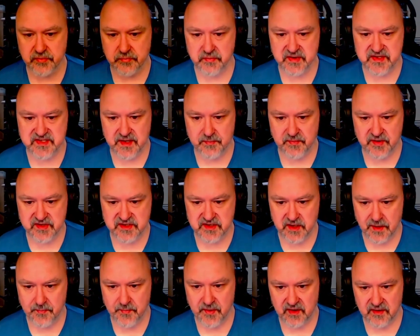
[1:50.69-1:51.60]
to restart my
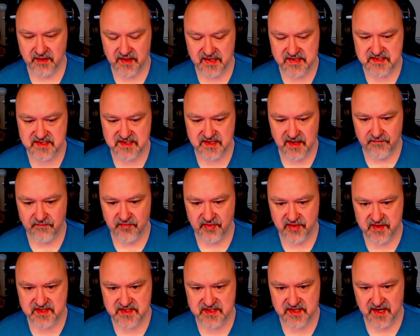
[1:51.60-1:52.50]
timer. Let's give
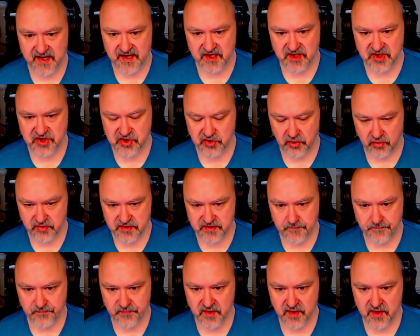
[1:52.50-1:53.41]
this a shot.
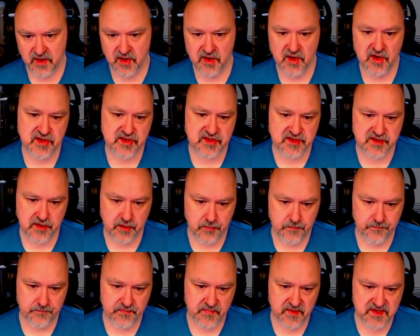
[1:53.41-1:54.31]

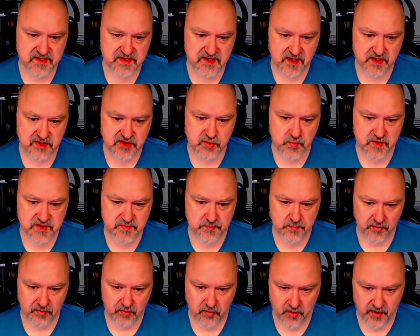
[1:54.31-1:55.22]
So, Dutch
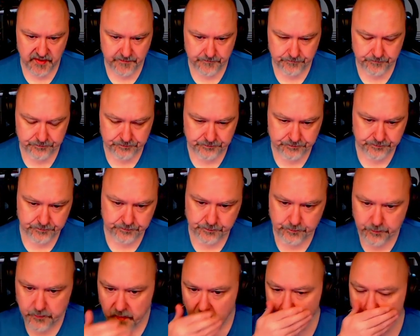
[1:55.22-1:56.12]
whisper line.
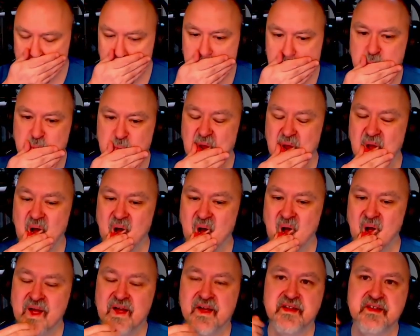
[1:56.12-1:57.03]
Now,
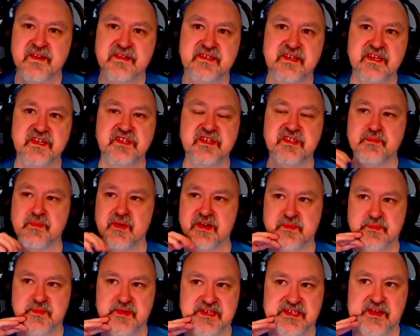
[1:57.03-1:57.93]
digits
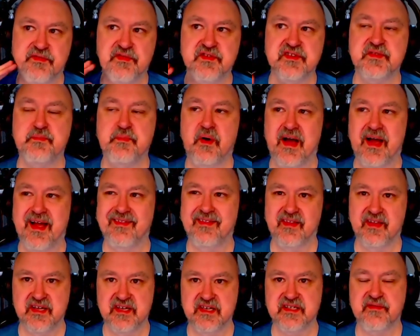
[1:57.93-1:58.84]
must be differenced by at
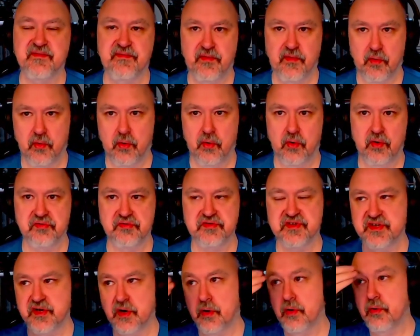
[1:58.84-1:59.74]
least four.
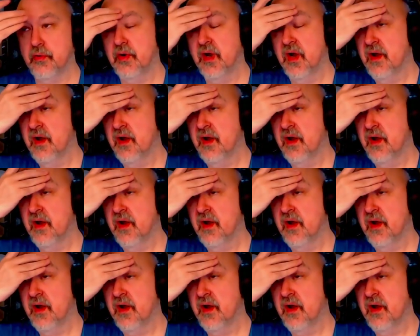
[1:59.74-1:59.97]
So